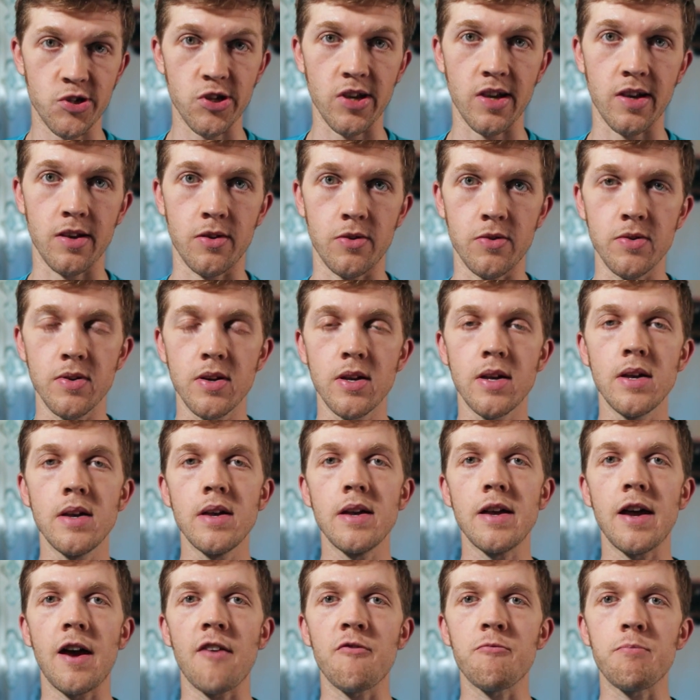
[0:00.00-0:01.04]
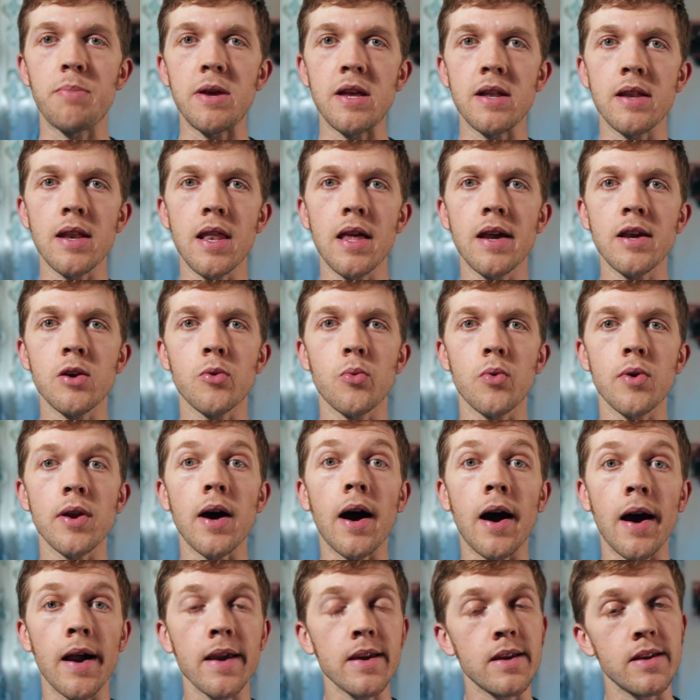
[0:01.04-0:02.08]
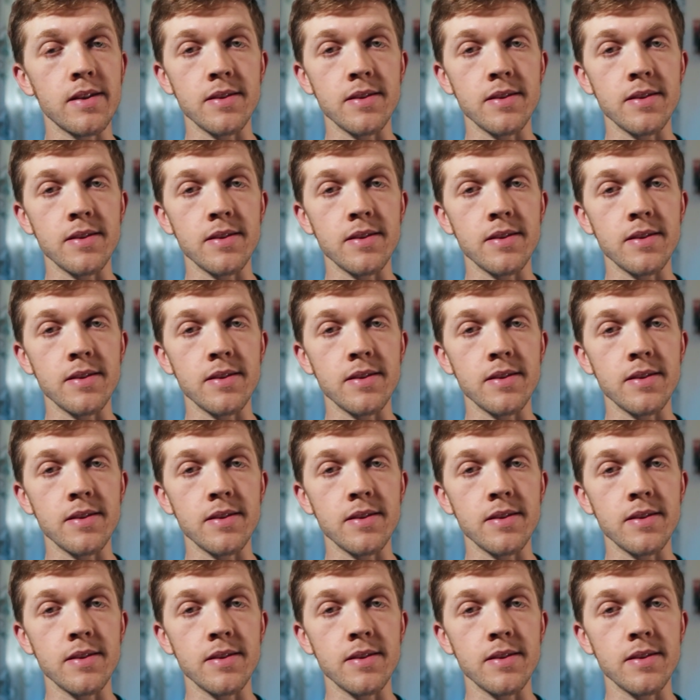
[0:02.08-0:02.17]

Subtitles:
the channel have been like what I